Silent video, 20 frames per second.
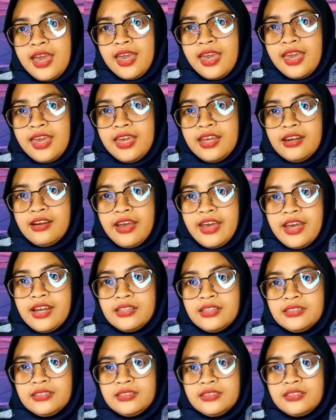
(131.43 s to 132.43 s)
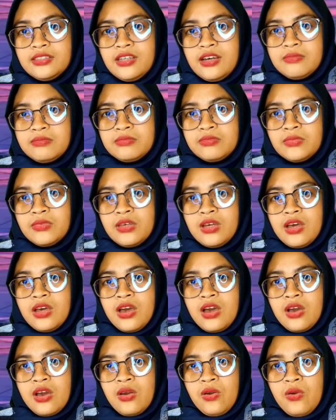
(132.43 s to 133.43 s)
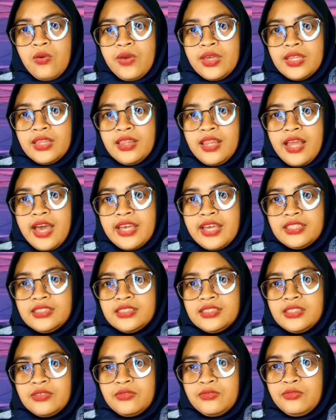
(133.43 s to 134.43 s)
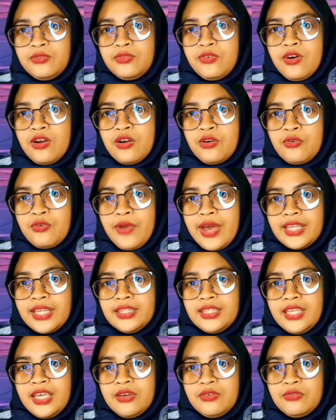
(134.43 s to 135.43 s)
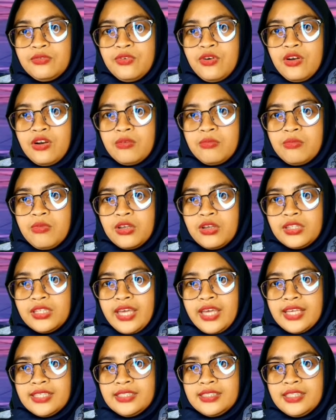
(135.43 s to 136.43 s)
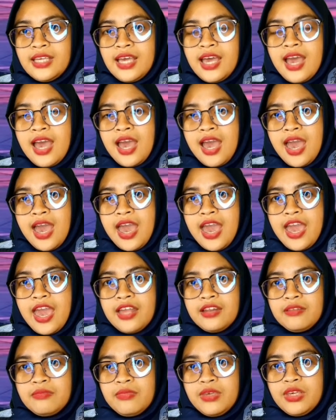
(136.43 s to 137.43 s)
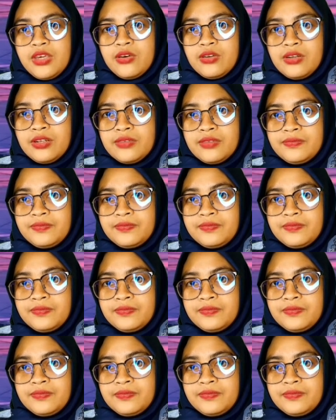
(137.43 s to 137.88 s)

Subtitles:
Here are some guidelines for writing for broadcast and beyond.